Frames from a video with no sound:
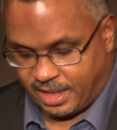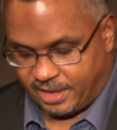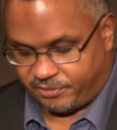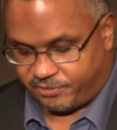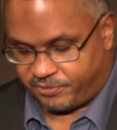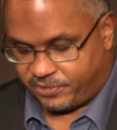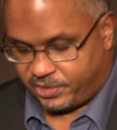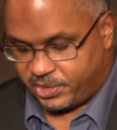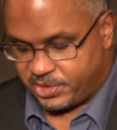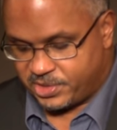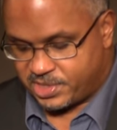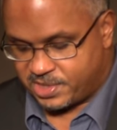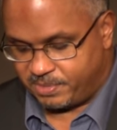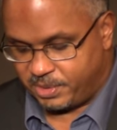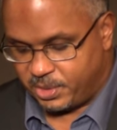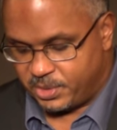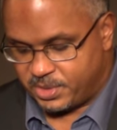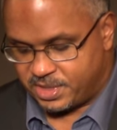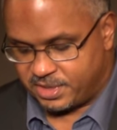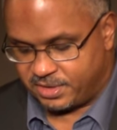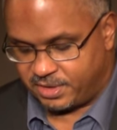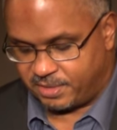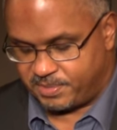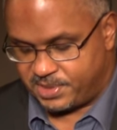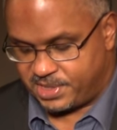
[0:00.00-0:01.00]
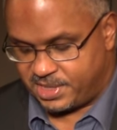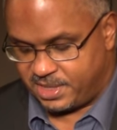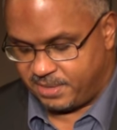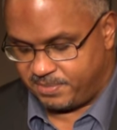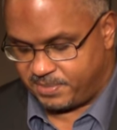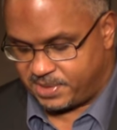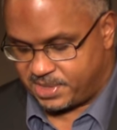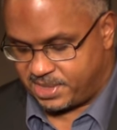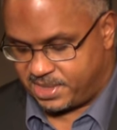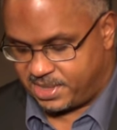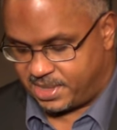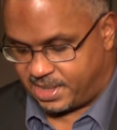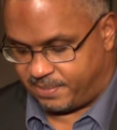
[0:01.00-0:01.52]
At first, most of them
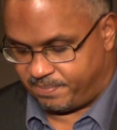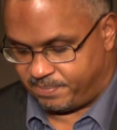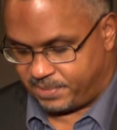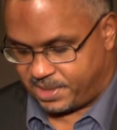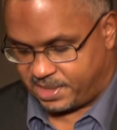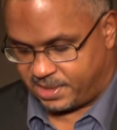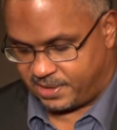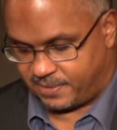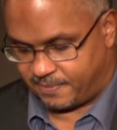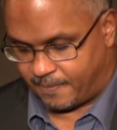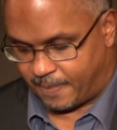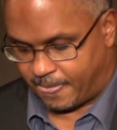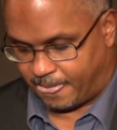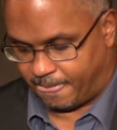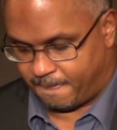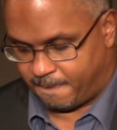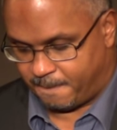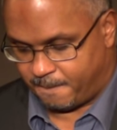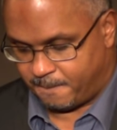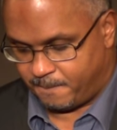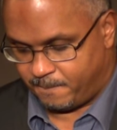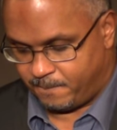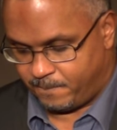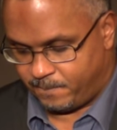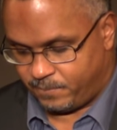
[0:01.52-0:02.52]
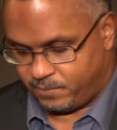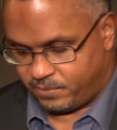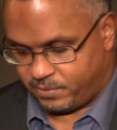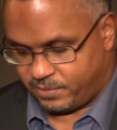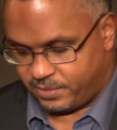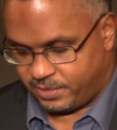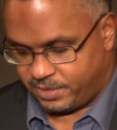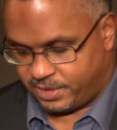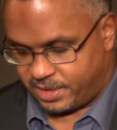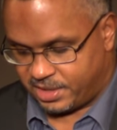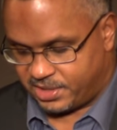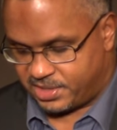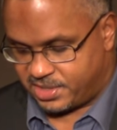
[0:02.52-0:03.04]
seem stumped.
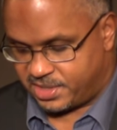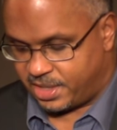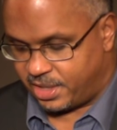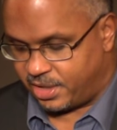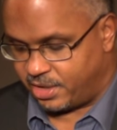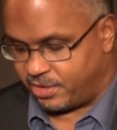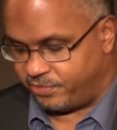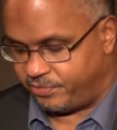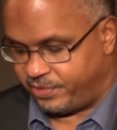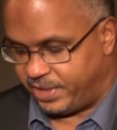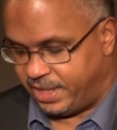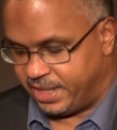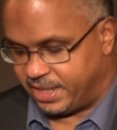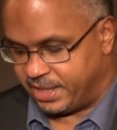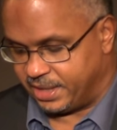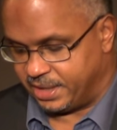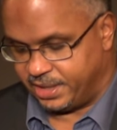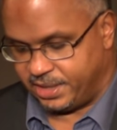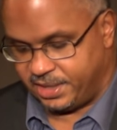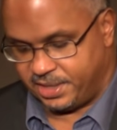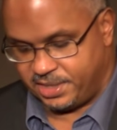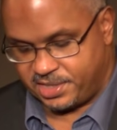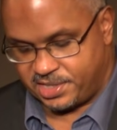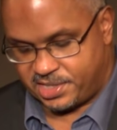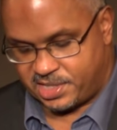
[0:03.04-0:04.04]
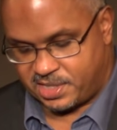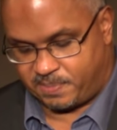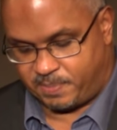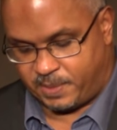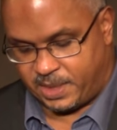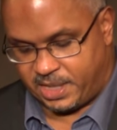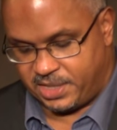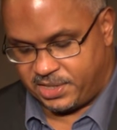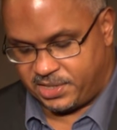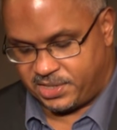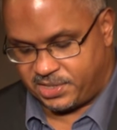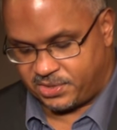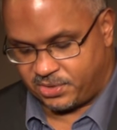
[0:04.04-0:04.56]
They stare vacantly into
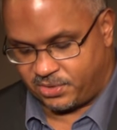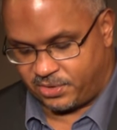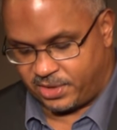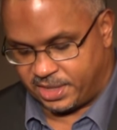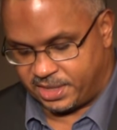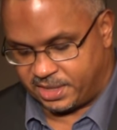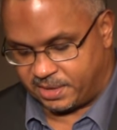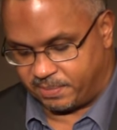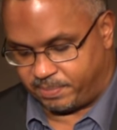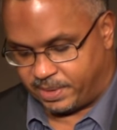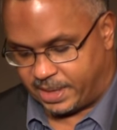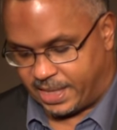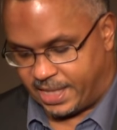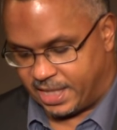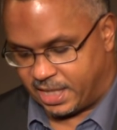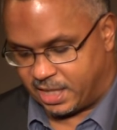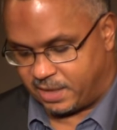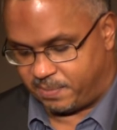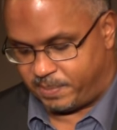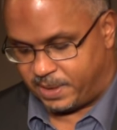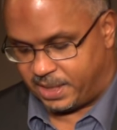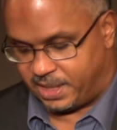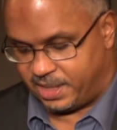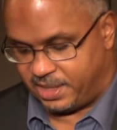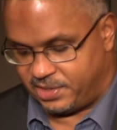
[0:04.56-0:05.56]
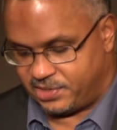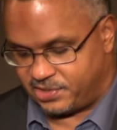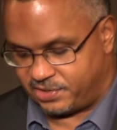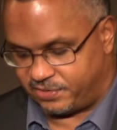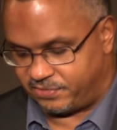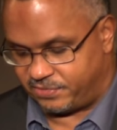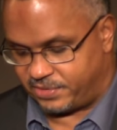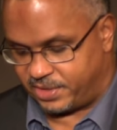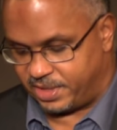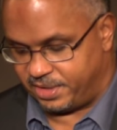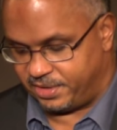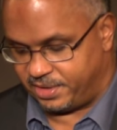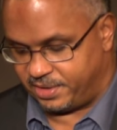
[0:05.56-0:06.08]
space or at the blank page in
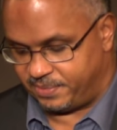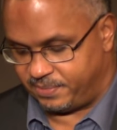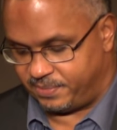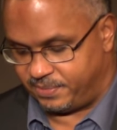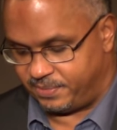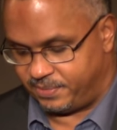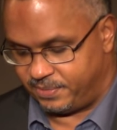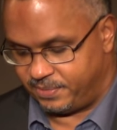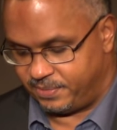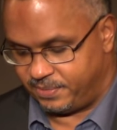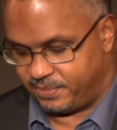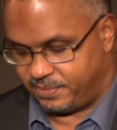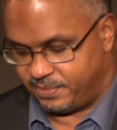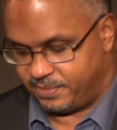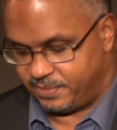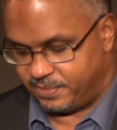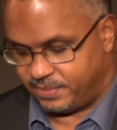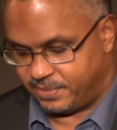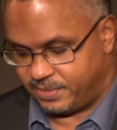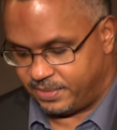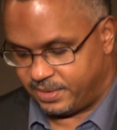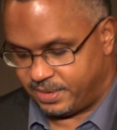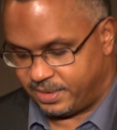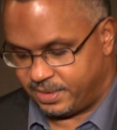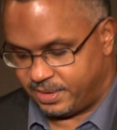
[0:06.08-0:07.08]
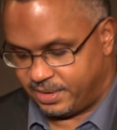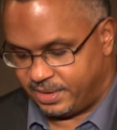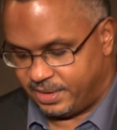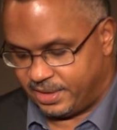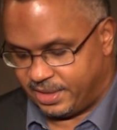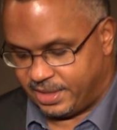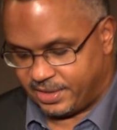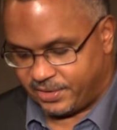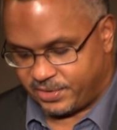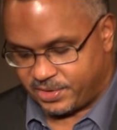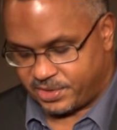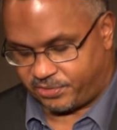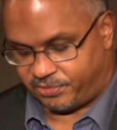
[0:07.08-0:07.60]
front of them.
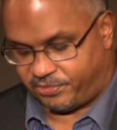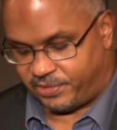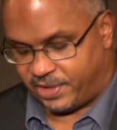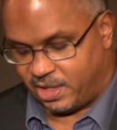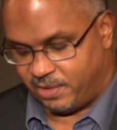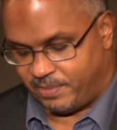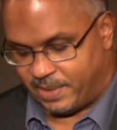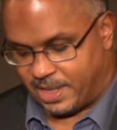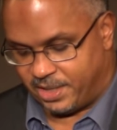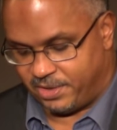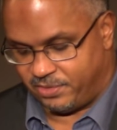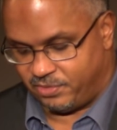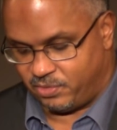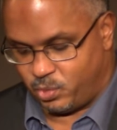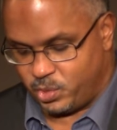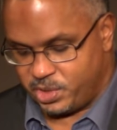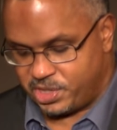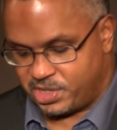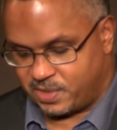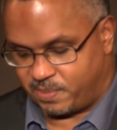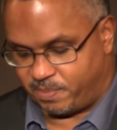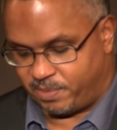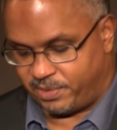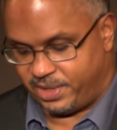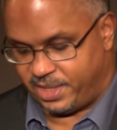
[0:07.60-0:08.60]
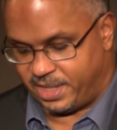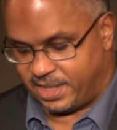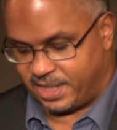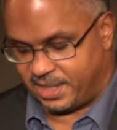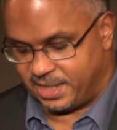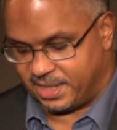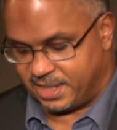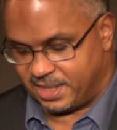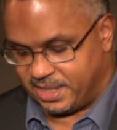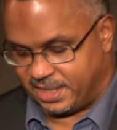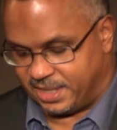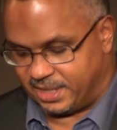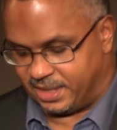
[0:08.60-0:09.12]
There's a fair amount of whispering
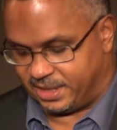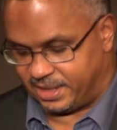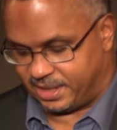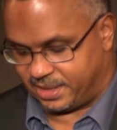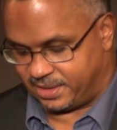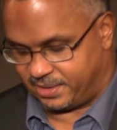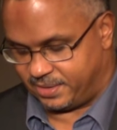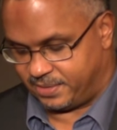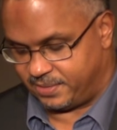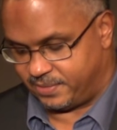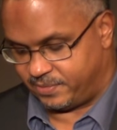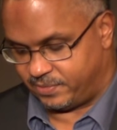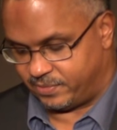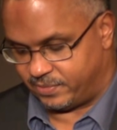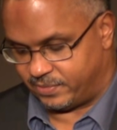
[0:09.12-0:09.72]
and giggling.